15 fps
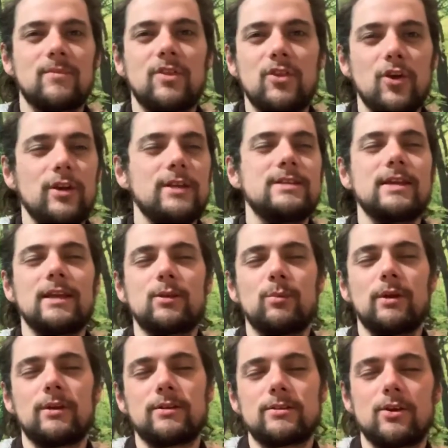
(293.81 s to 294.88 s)
30
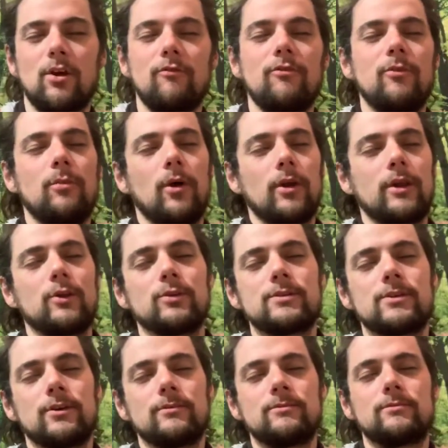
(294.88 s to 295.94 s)
centimeters of the body or
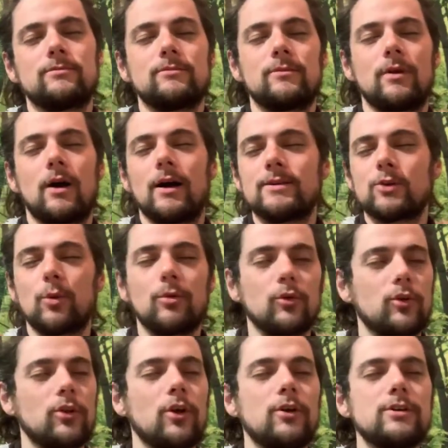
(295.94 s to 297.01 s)
so. Eyes open or
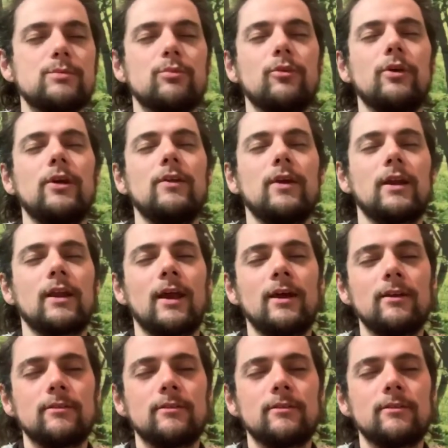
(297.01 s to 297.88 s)
closed, breathing in and out.